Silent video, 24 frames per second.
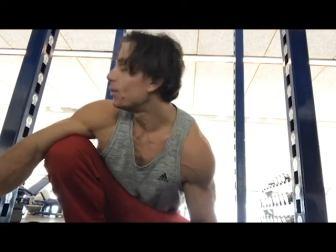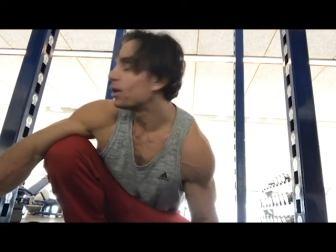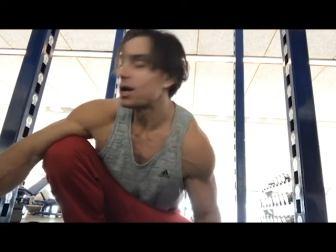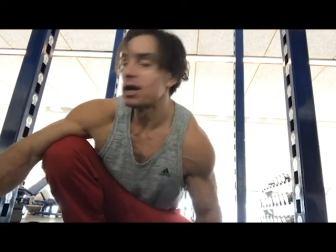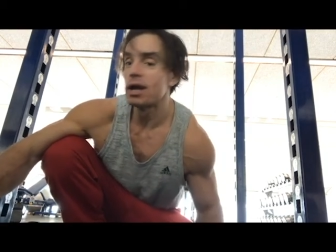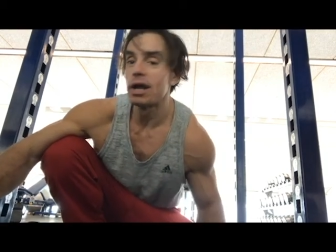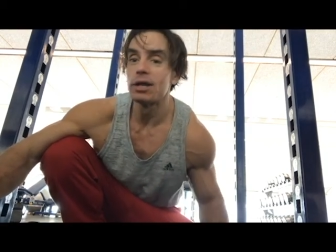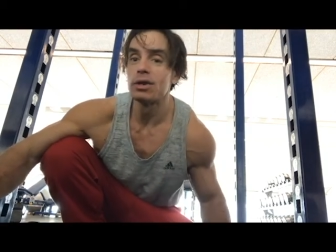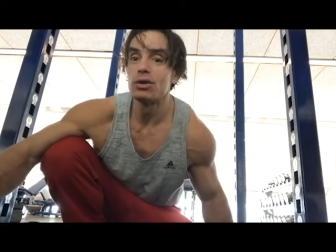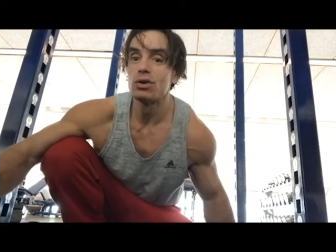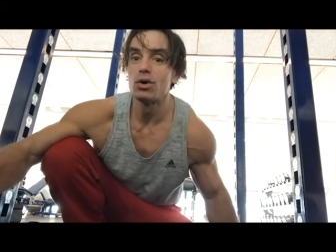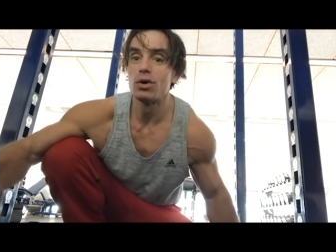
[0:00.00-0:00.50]
What
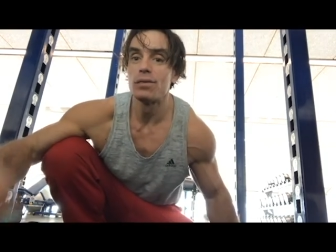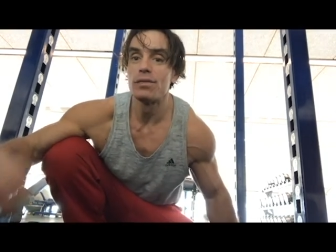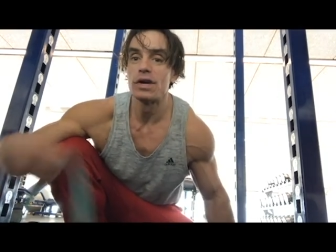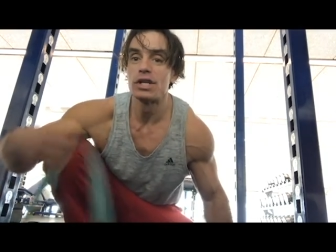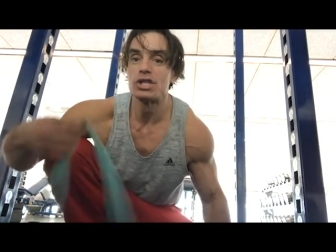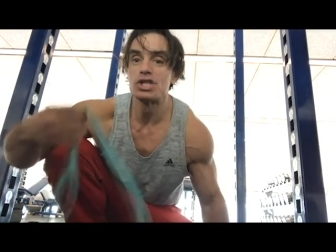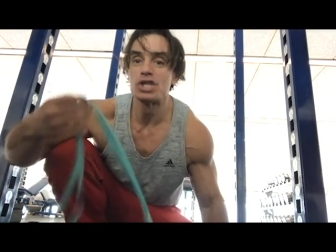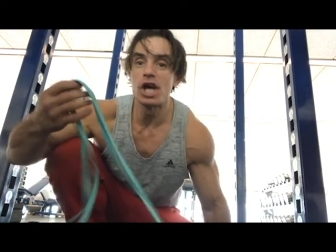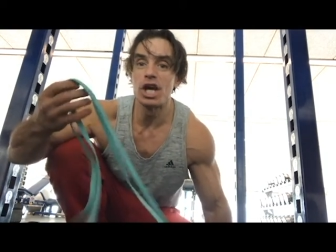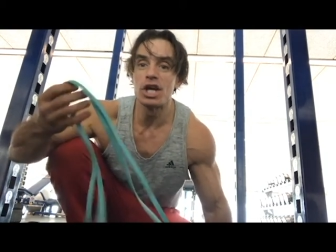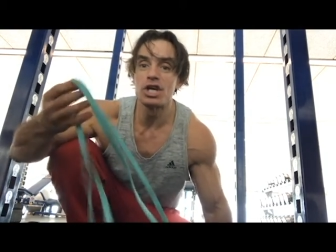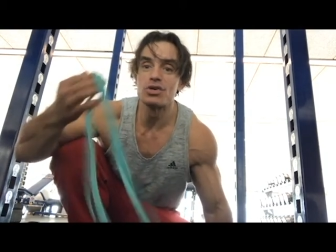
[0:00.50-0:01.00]
can I do if I
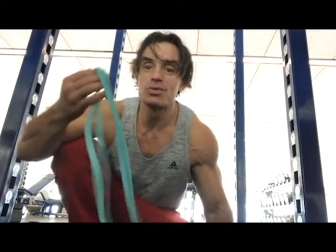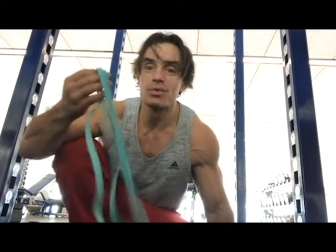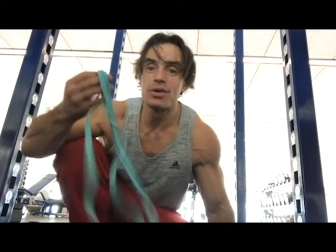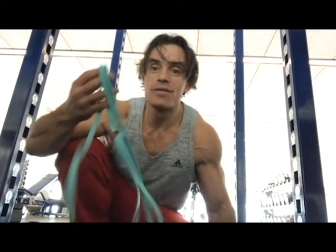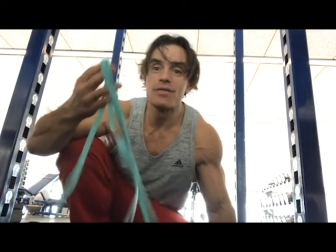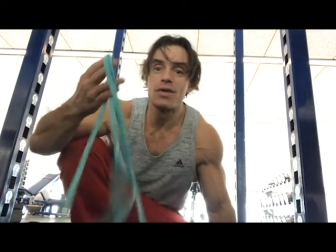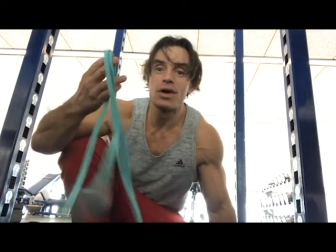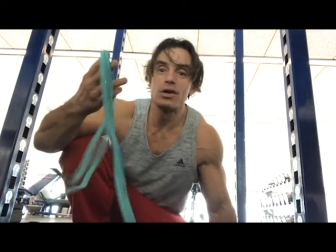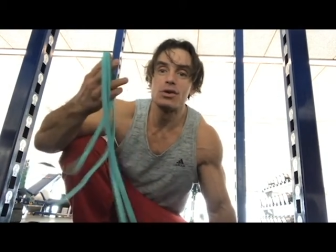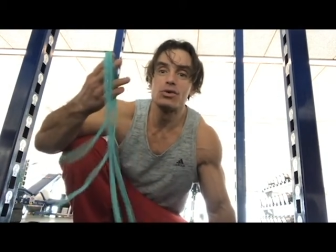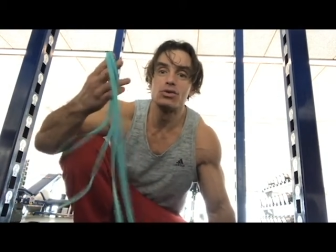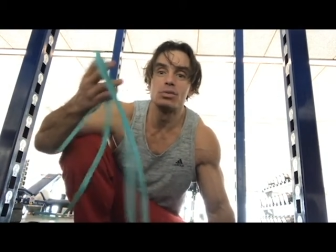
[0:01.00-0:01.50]
change,
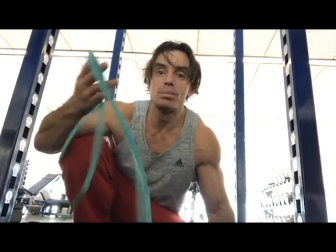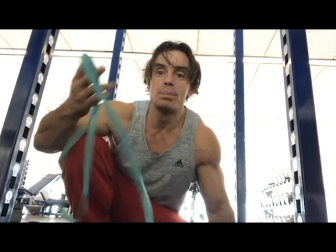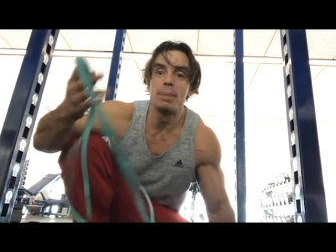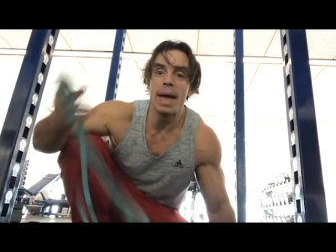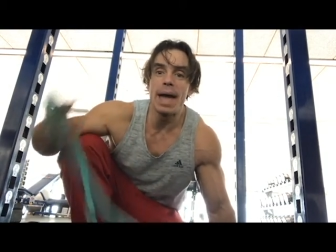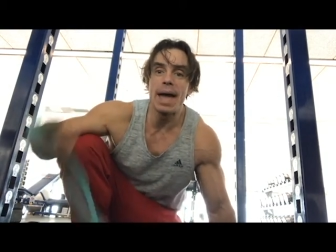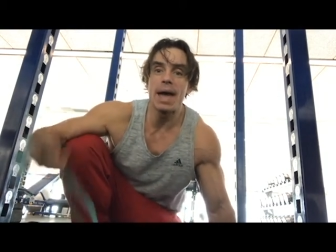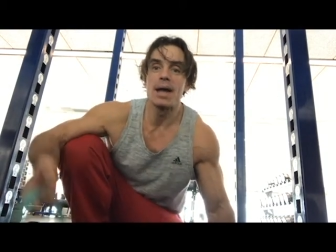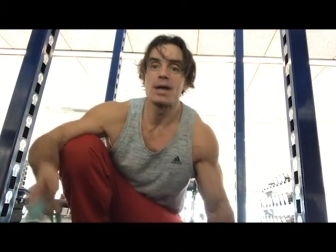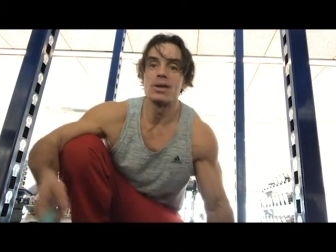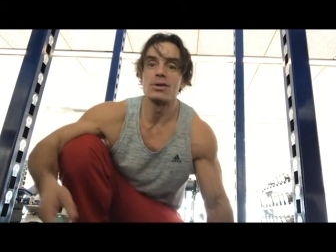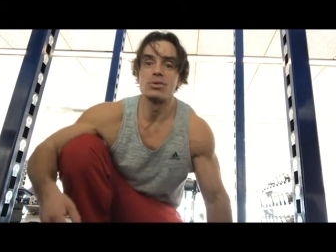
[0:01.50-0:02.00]
if I use
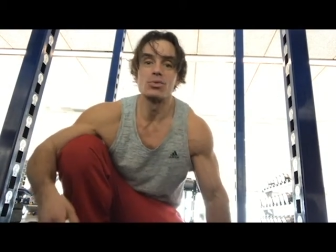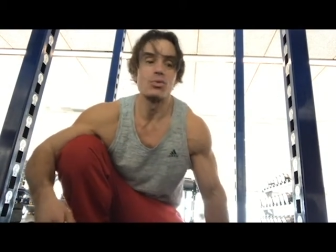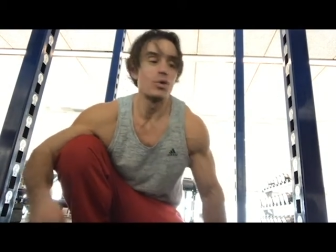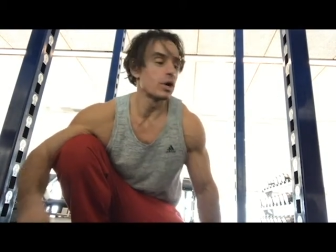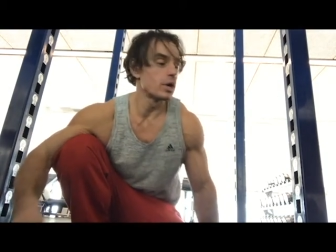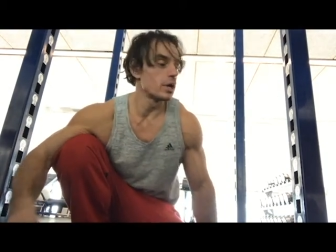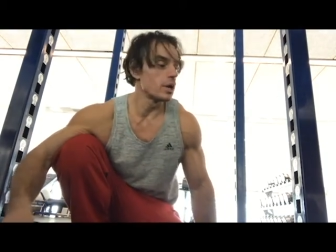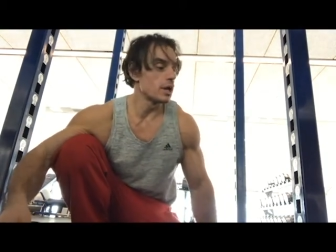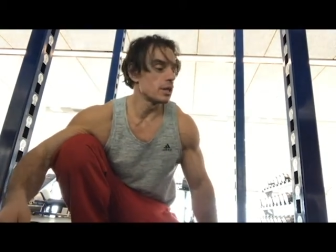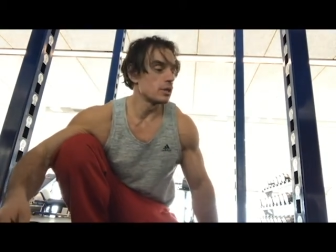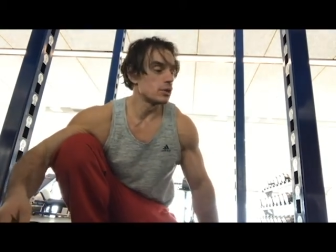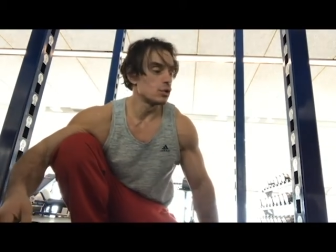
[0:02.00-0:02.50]
bands? What
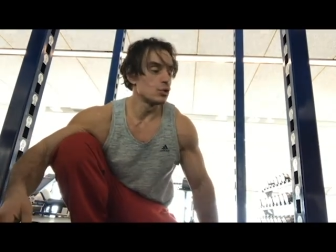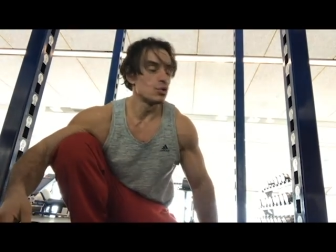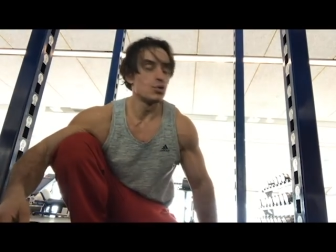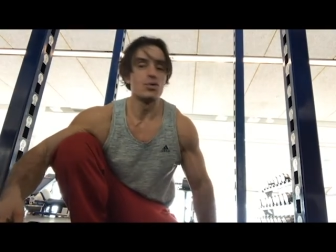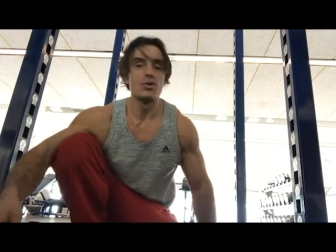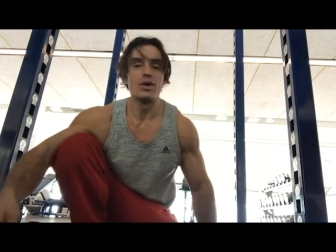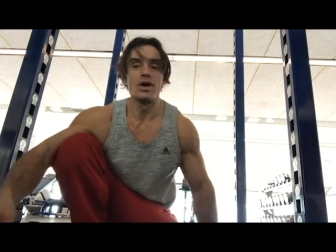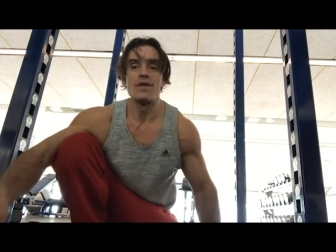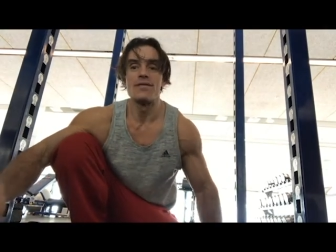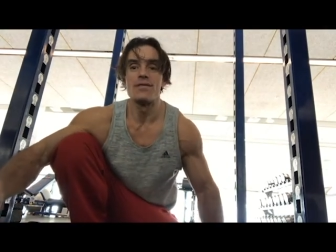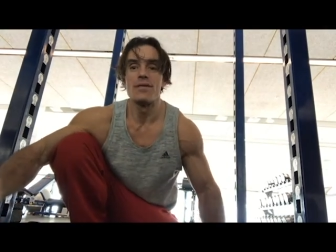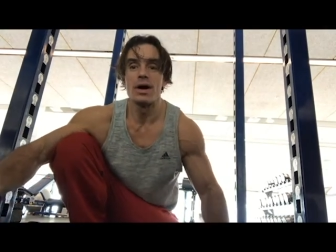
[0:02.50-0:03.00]
can I
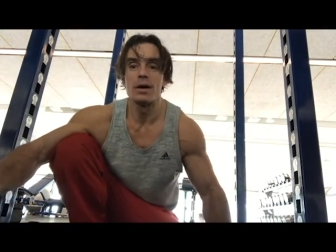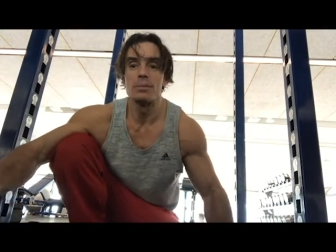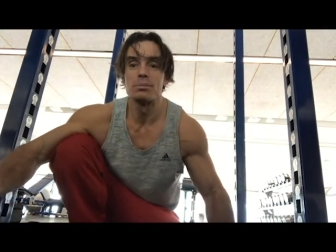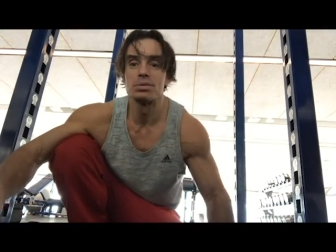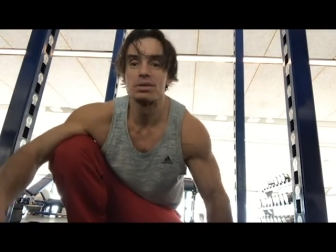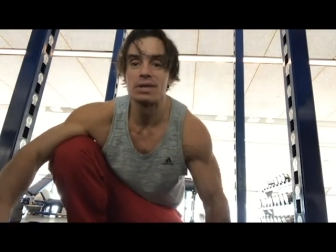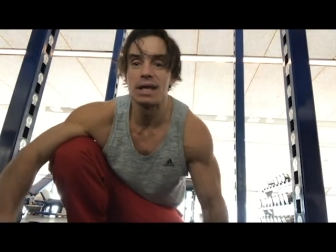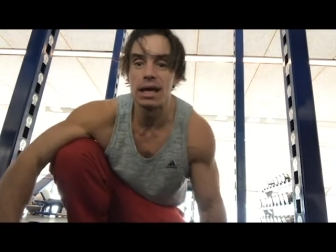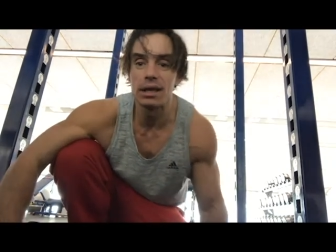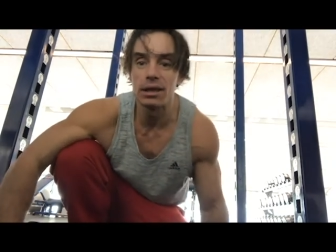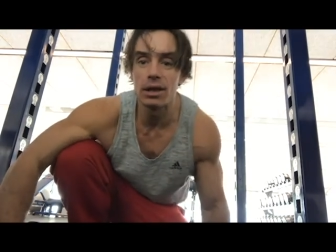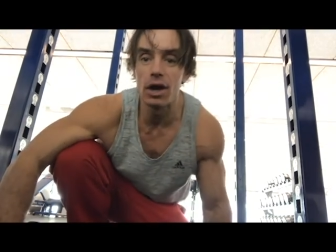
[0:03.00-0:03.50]
do if I'm
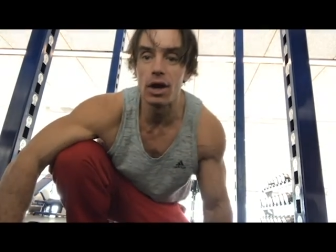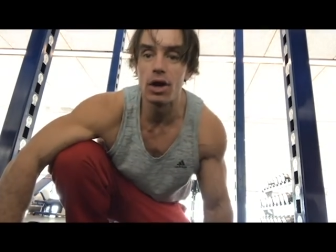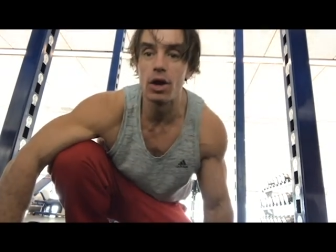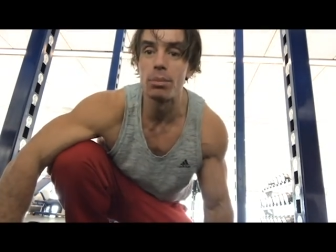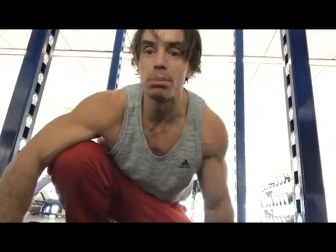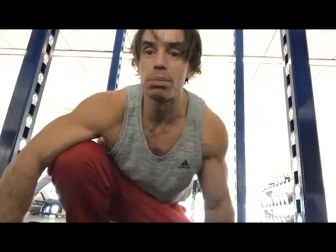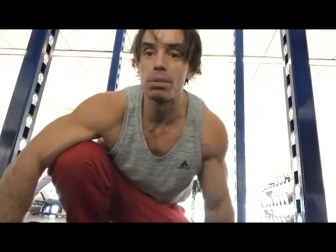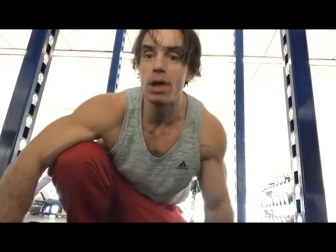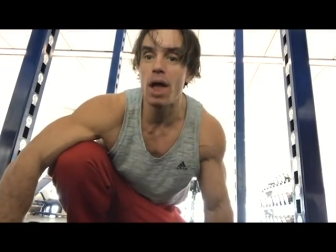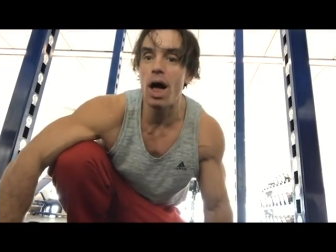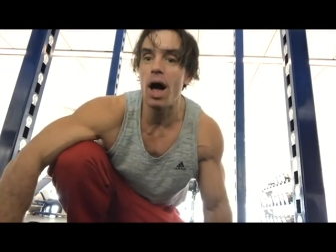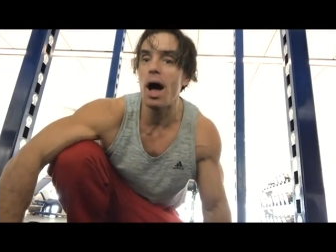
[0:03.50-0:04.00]
standing on a
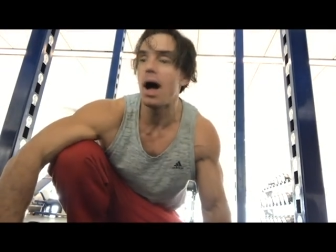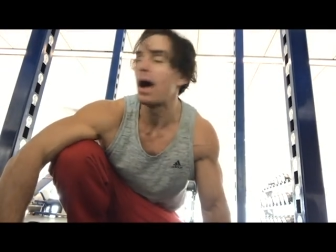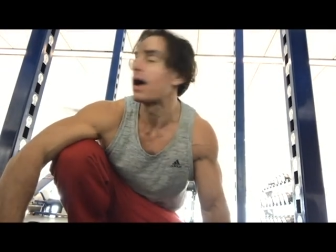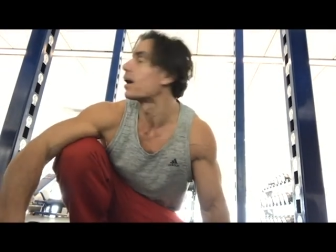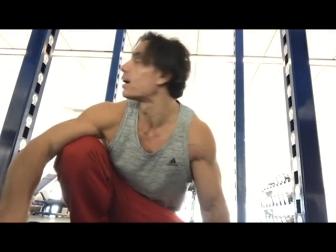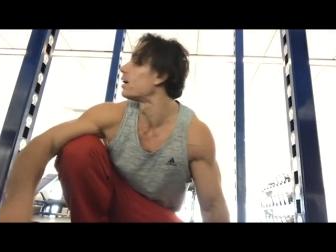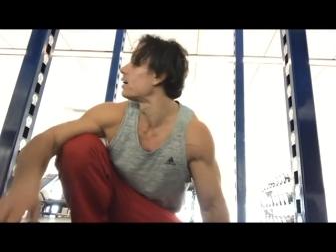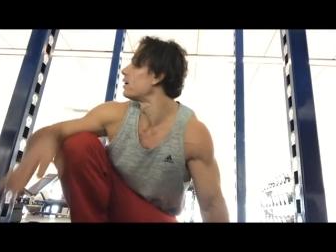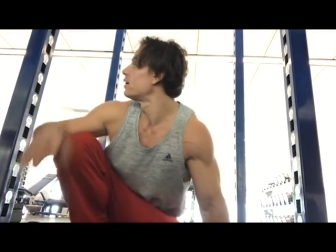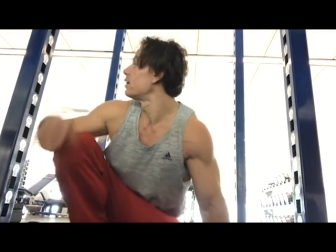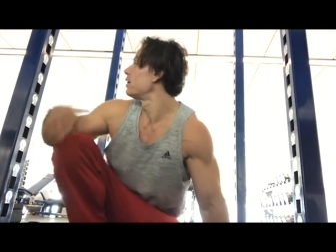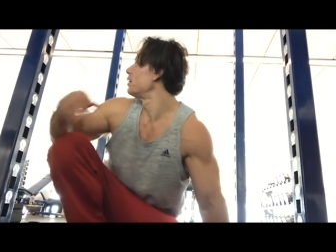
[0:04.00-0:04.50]
block,
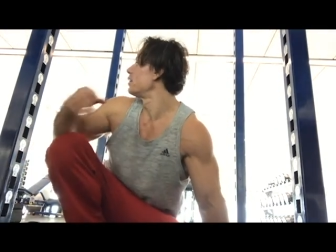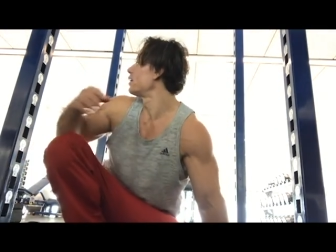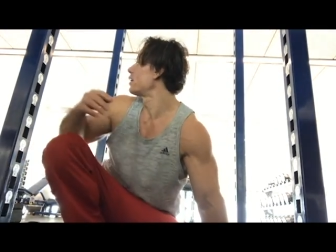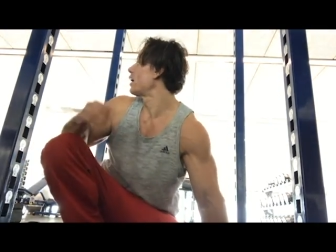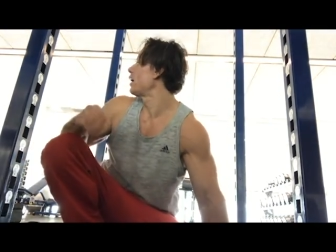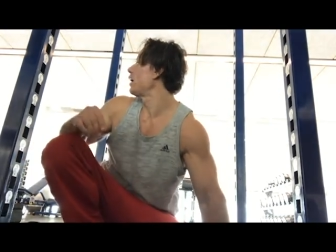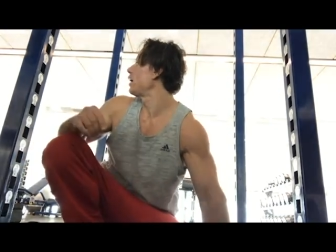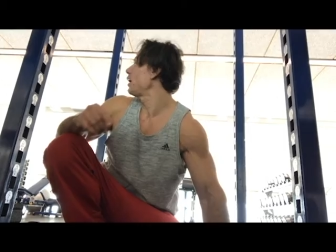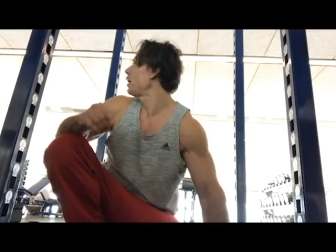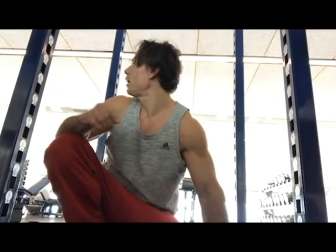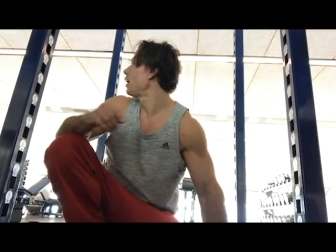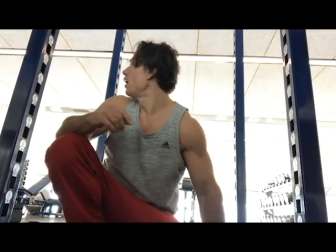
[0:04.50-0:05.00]

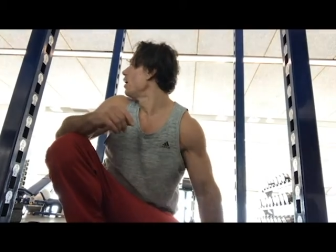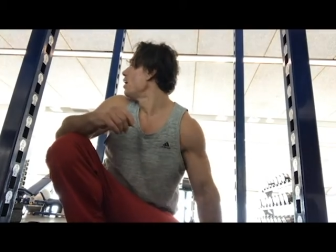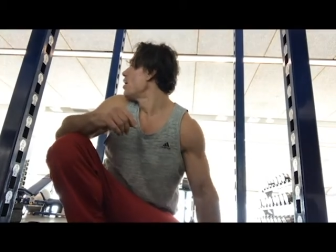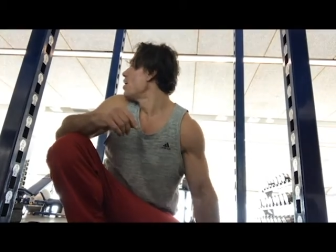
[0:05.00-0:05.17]
okay?